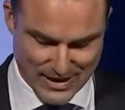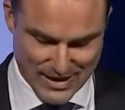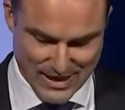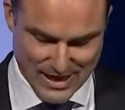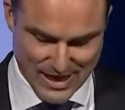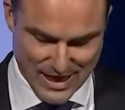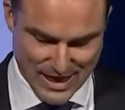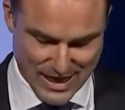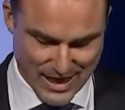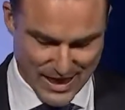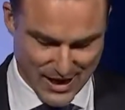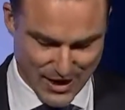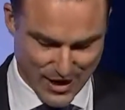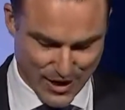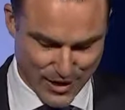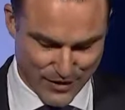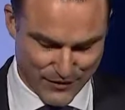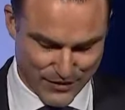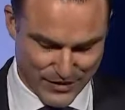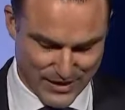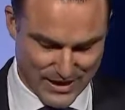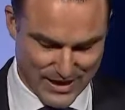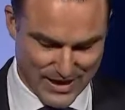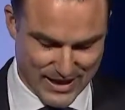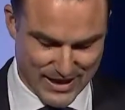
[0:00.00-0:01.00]
over
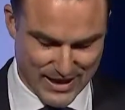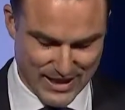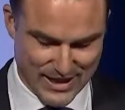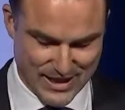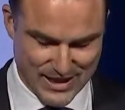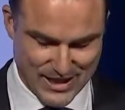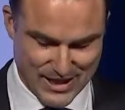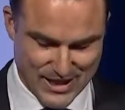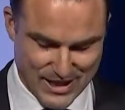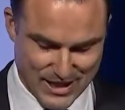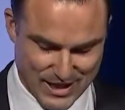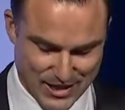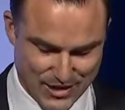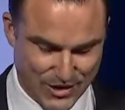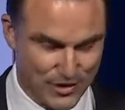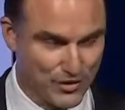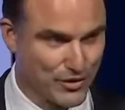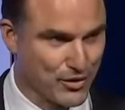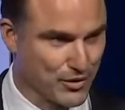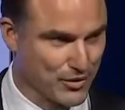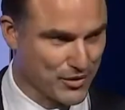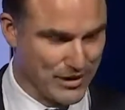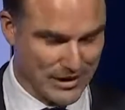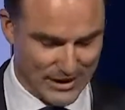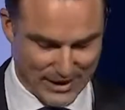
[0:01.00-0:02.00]
there,
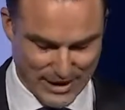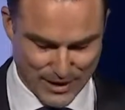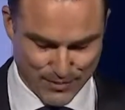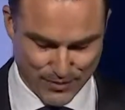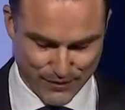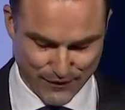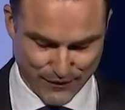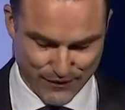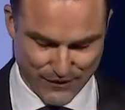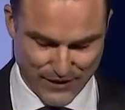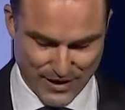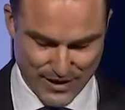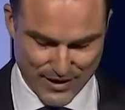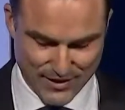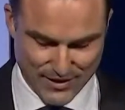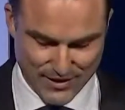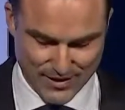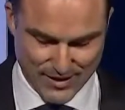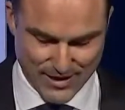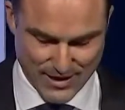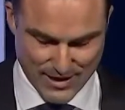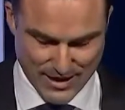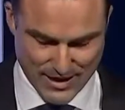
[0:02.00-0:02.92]
took the leap of faith.